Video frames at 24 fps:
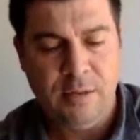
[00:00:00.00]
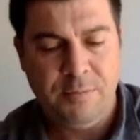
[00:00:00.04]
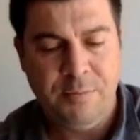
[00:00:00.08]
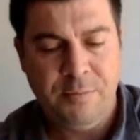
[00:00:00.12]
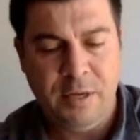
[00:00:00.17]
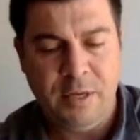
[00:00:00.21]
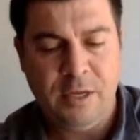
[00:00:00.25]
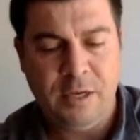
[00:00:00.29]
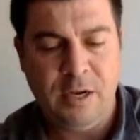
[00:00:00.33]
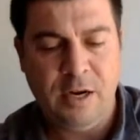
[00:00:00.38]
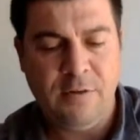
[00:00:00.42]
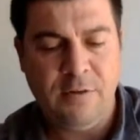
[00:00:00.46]

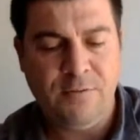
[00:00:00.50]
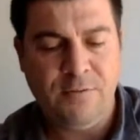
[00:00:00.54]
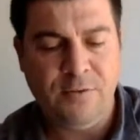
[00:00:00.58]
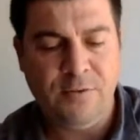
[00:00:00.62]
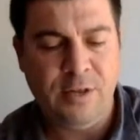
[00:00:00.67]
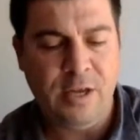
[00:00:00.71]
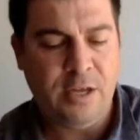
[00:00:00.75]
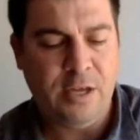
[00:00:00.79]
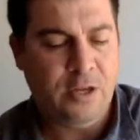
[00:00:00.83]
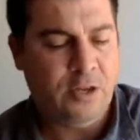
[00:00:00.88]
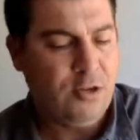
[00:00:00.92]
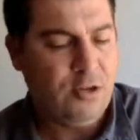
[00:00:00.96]
be careful
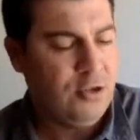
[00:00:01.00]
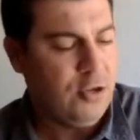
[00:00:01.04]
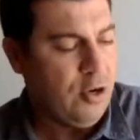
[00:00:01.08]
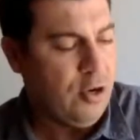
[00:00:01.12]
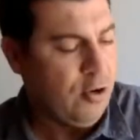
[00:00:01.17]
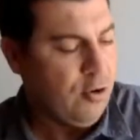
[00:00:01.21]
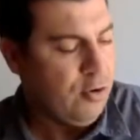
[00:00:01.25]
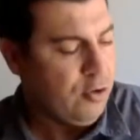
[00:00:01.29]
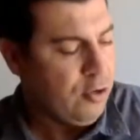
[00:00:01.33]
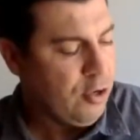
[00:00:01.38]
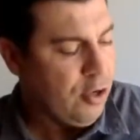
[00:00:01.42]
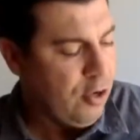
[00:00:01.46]
that you
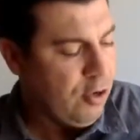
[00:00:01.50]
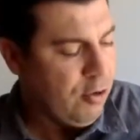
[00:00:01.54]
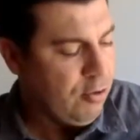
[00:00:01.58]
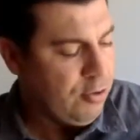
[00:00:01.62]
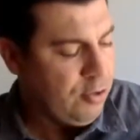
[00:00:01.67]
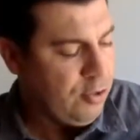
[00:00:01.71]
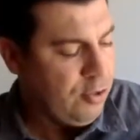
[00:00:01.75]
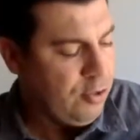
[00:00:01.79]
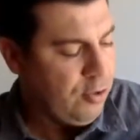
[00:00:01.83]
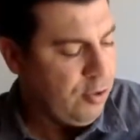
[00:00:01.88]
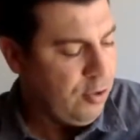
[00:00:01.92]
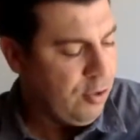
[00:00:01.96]
don't go
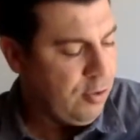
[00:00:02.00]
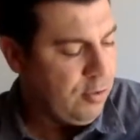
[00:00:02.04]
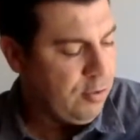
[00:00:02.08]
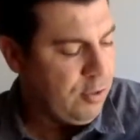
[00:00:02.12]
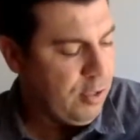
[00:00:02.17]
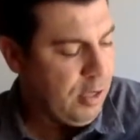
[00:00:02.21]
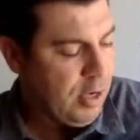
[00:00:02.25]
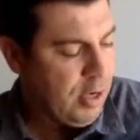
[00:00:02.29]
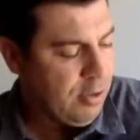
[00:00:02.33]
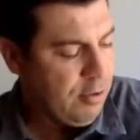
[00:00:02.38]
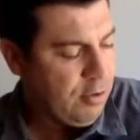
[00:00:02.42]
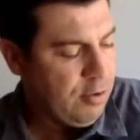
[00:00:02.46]
to those
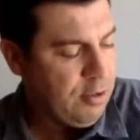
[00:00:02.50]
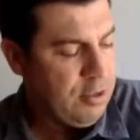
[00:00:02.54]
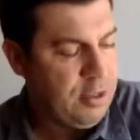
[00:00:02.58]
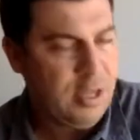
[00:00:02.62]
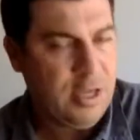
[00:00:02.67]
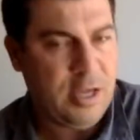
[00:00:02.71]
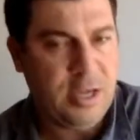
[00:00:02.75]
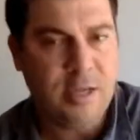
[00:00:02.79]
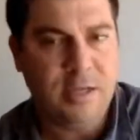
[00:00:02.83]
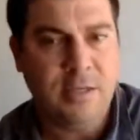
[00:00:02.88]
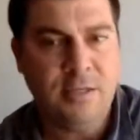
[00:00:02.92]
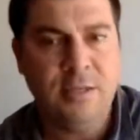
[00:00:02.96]
other
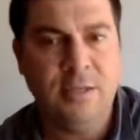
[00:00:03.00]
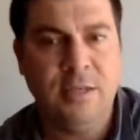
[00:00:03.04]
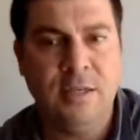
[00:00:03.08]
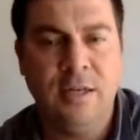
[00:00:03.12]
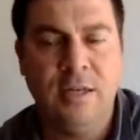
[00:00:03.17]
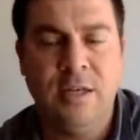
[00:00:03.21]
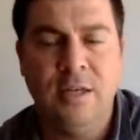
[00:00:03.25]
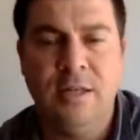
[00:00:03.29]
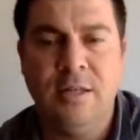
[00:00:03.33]
things